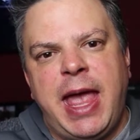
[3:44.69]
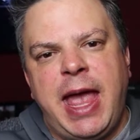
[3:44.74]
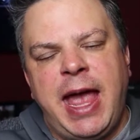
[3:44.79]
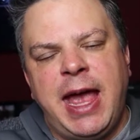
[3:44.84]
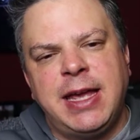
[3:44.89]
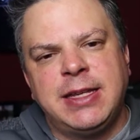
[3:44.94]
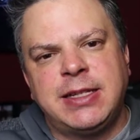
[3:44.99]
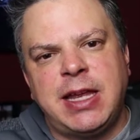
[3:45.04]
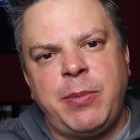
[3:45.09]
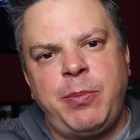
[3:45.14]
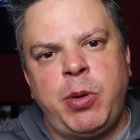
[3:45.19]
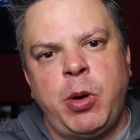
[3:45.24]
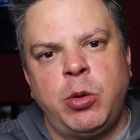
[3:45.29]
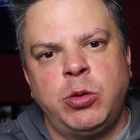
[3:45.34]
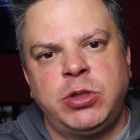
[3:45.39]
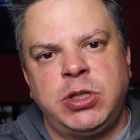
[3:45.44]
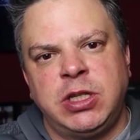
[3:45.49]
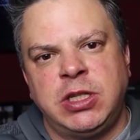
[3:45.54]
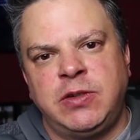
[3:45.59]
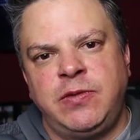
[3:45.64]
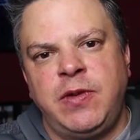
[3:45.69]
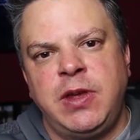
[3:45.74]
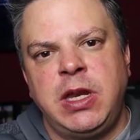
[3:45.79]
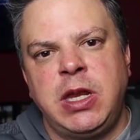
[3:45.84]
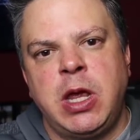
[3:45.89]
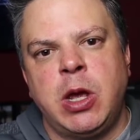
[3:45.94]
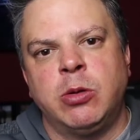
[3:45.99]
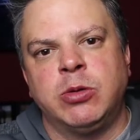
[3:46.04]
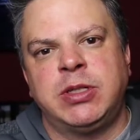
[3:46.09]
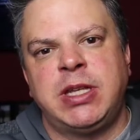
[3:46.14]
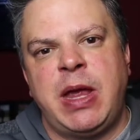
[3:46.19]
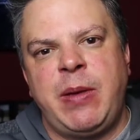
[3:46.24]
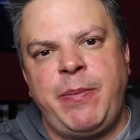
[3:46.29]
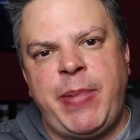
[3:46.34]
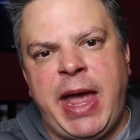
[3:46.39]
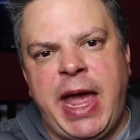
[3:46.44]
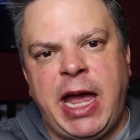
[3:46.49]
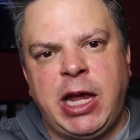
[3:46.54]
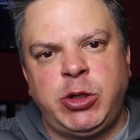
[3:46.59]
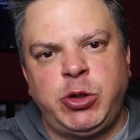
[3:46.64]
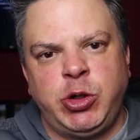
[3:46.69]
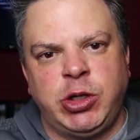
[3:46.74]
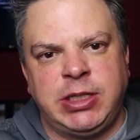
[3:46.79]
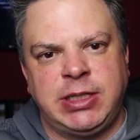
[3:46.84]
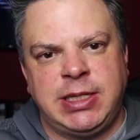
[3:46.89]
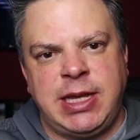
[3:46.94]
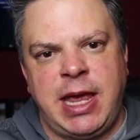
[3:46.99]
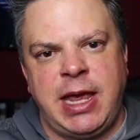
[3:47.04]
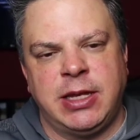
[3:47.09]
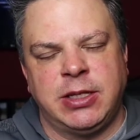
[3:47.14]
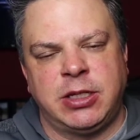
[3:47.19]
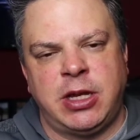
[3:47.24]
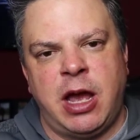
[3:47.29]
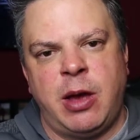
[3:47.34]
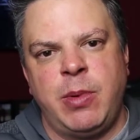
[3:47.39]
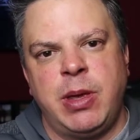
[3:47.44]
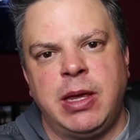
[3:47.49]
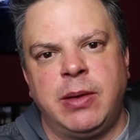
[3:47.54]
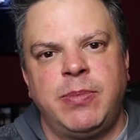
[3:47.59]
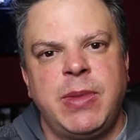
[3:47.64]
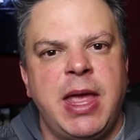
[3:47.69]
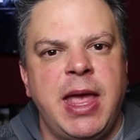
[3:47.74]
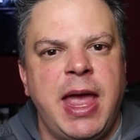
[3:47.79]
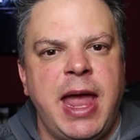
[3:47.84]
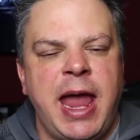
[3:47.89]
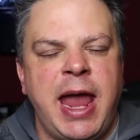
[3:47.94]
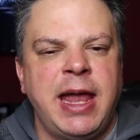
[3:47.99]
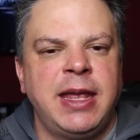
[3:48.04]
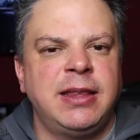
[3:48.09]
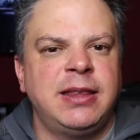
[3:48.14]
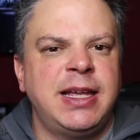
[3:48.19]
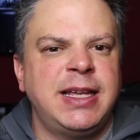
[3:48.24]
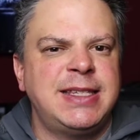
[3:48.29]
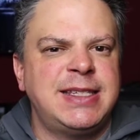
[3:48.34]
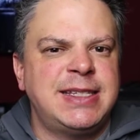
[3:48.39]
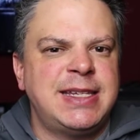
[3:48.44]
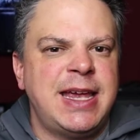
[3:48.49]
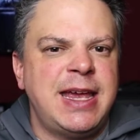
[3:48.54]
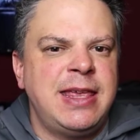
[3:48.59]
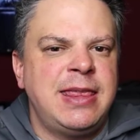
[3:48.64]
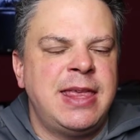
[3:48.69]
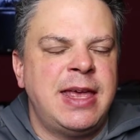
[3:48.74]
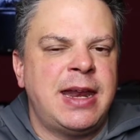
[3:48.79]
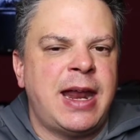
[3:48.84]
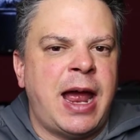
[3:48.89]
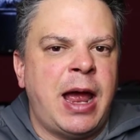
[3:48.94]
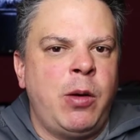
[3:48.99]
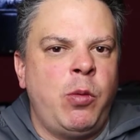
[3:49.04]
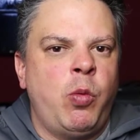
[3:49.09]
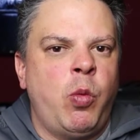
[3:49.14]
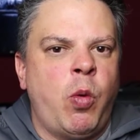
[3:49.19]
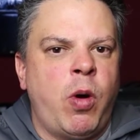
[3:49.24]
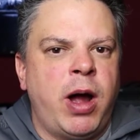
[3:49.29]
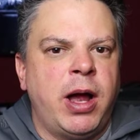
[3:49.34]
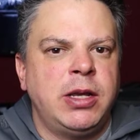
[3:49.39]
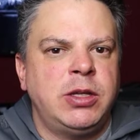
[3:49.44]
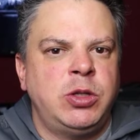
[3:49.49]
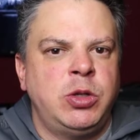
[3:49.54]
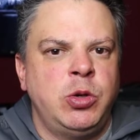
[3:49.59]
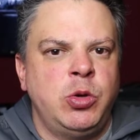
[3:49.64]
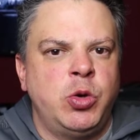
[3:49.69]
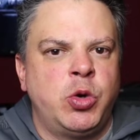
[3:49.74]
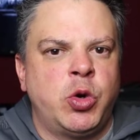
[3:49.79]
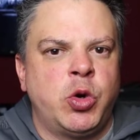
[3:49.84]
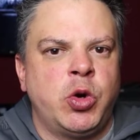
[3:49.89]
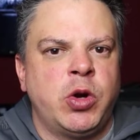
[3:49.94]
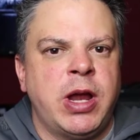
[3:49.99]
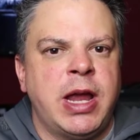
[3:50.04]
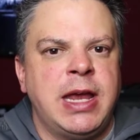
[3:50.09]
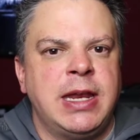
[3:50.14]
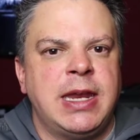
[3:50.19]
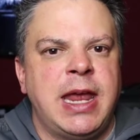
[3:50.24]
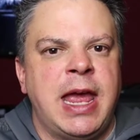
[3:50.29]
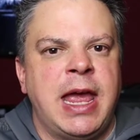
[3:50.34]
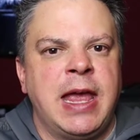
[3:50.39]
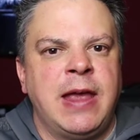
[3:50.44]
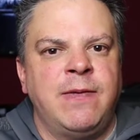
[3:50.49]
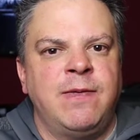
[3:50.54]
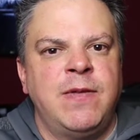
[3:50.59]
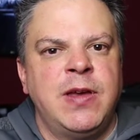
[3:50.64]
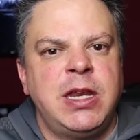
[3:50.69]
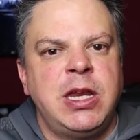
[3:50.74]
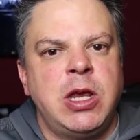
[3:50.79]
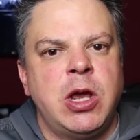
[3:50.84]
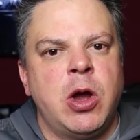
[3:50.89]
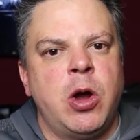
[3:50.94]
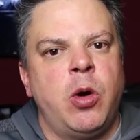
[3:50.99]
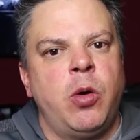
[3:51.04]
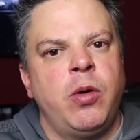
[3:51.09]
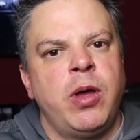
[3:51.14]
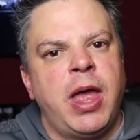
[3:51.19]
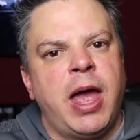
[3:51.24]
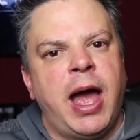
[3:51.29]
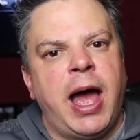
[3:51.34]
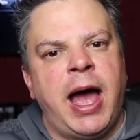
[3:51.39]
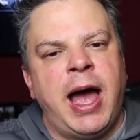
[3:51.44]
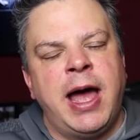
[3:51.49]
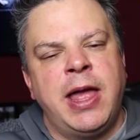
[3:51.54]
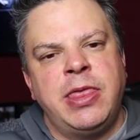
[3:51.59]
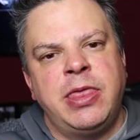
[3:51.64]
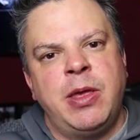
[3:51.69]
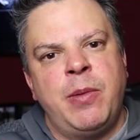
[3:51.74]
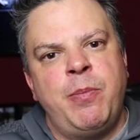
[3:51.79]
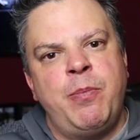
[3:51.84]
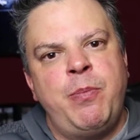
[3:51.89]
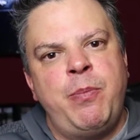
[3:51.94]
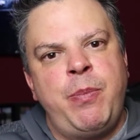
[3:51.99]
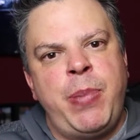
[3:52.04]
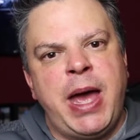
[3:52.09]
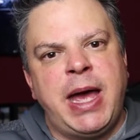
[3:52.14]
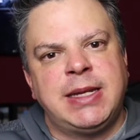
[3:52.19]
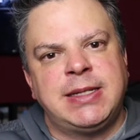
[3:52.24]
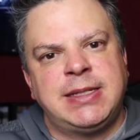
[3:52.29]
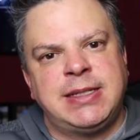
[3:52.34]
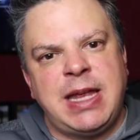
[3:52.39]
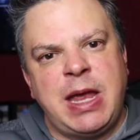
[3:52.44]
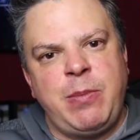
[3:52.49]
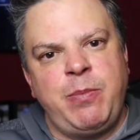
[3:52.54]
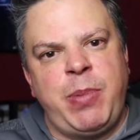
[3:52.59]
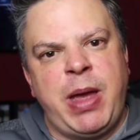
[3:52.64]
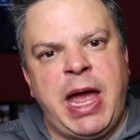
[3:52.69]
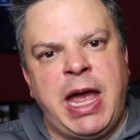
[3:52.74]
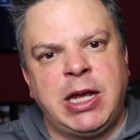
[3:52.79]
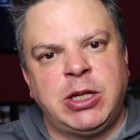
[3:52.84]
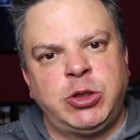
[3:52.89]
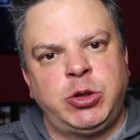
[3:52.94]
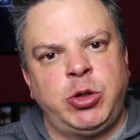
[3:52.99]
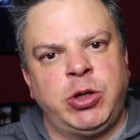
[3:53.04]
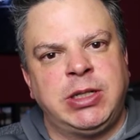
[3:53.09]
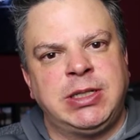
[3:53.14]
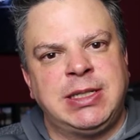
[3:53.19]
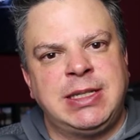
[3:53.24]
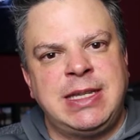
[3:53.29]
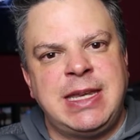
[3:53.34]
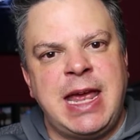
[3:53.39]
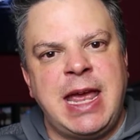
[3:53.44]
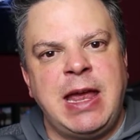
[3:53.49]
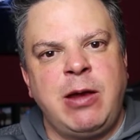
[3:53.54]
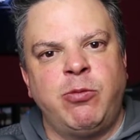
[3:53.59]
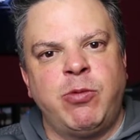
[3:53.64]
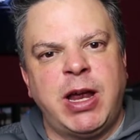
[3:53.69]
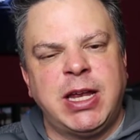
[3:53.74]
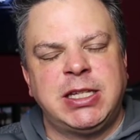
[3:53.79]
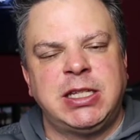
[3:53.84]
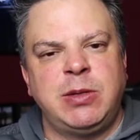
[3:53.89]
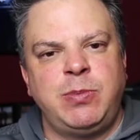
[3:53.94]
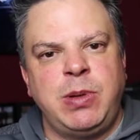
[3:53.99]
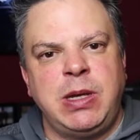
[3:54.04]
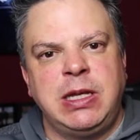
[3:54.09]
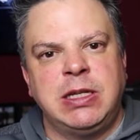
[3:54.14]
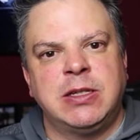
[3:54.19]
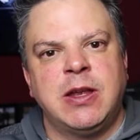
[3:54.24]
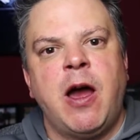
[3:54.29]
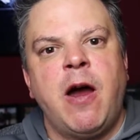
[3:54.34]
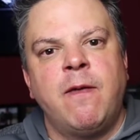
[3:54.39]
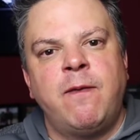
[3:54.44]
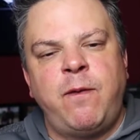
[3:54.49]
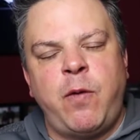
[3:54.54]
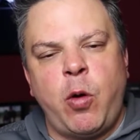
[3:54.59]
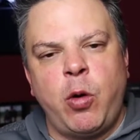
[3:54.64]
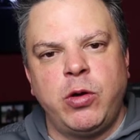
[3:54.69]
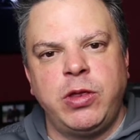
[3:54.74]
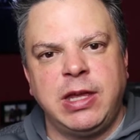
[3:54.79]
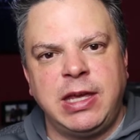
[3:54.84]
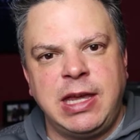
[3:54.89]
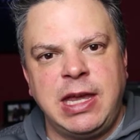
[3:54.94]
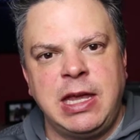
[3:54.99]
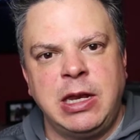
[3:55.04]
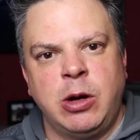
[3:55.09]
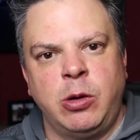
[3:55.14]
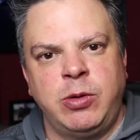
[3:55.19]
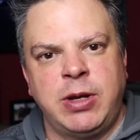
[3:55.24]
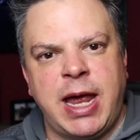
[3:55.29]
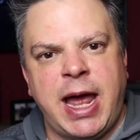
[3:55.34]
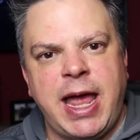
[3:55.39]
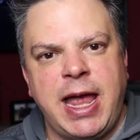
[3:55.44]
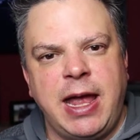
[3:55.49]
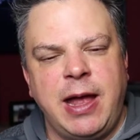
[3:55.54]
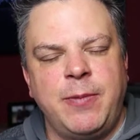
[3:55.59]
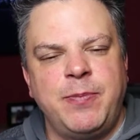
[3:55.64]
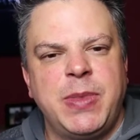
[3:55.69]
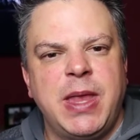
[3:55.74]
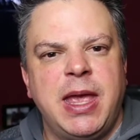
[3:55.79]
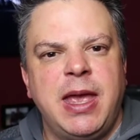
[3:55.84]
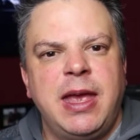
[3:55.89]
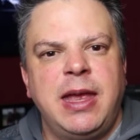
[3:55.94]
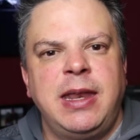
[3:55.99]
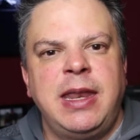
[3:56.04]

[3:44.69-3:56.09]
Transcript: As I post this video, St. Patrick's Day is coming, and let's say that I want to create a video on the best St. Patrick's Day recipes for the keto diet.